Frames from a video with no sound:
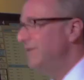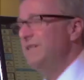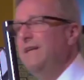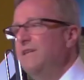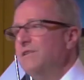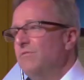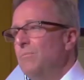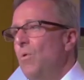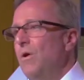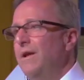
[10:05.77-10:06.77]
This ease of
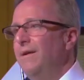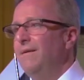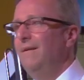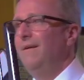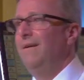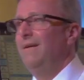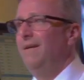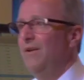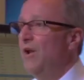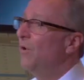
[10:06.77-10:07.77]
reporting
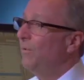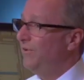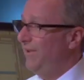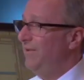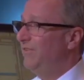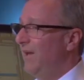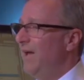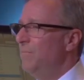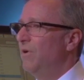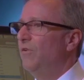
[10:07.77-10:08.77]
not only saves
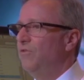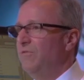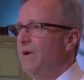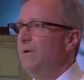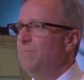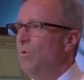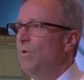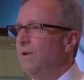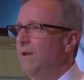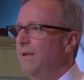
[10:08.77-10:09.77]
time, but also very
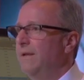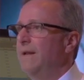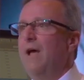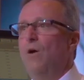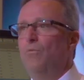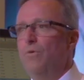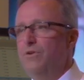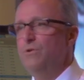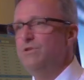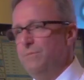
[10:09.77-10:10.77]
importantly can help
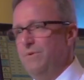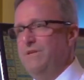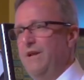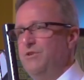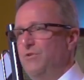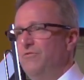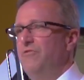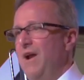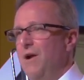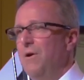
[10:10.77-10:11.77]
reduce the potential
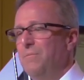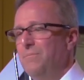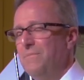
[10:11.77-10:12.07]
for error.